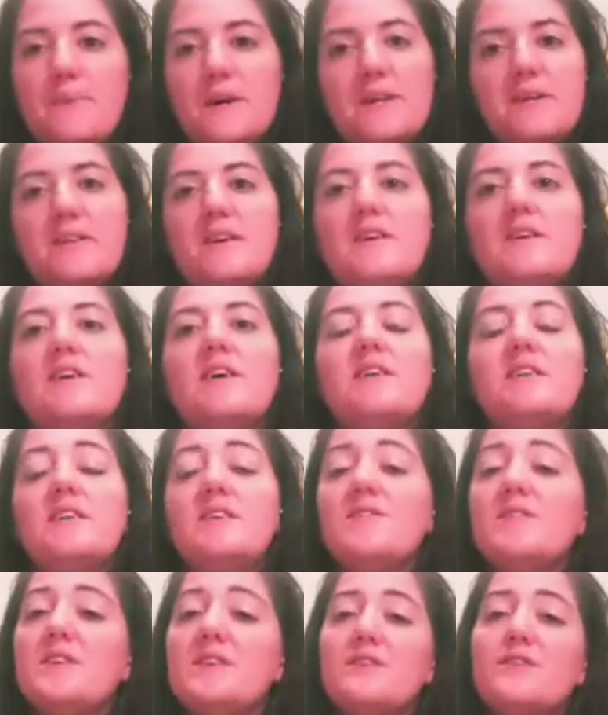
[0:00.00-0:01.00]
bandha and
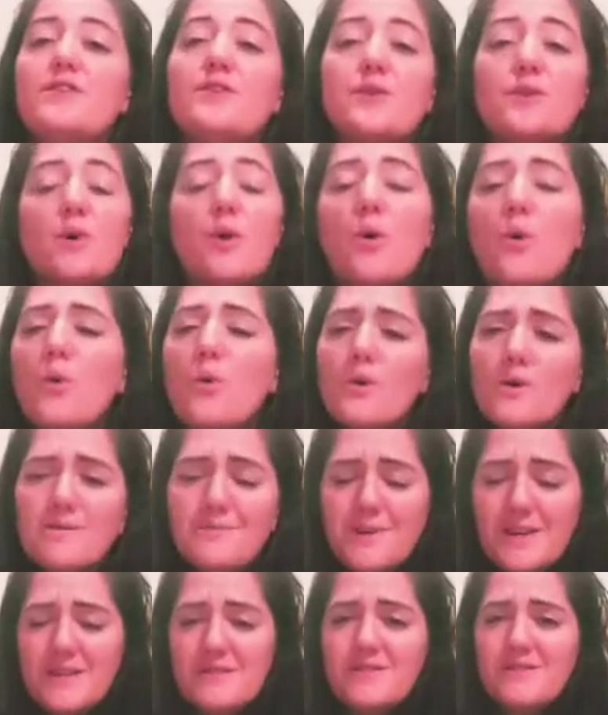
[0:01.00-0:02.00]
even into your core
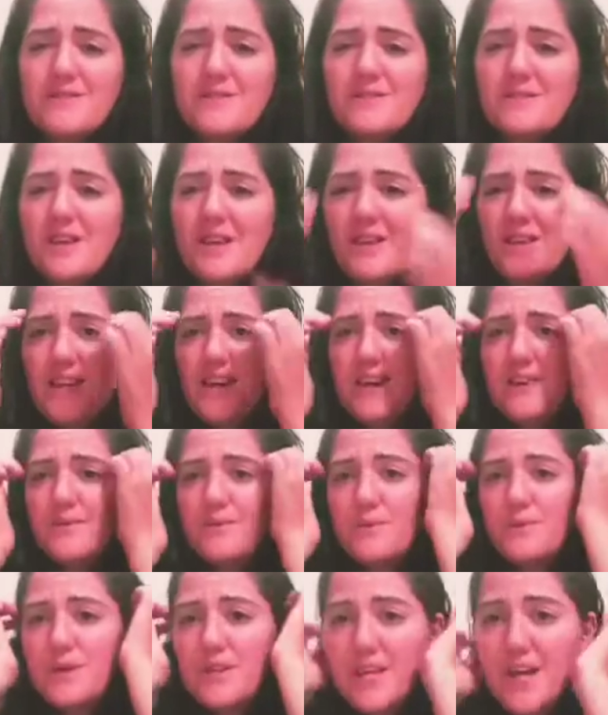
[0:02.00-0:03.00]
muscles, and that
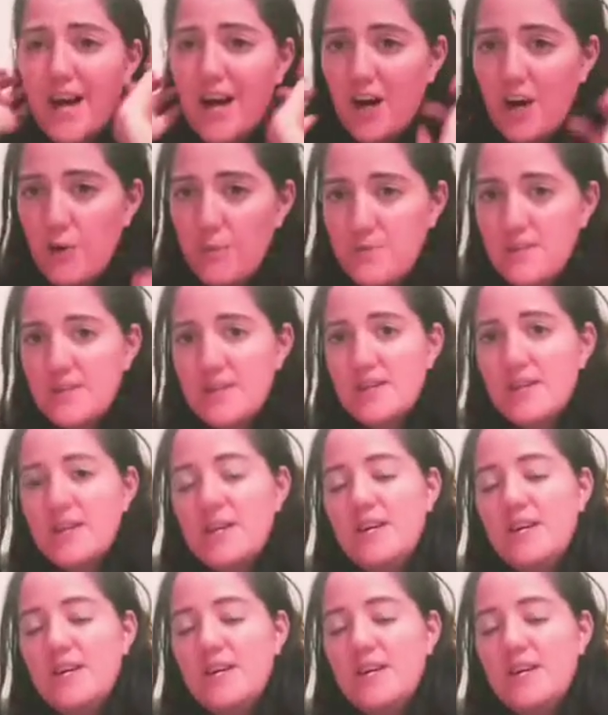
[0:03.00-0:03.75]
really helps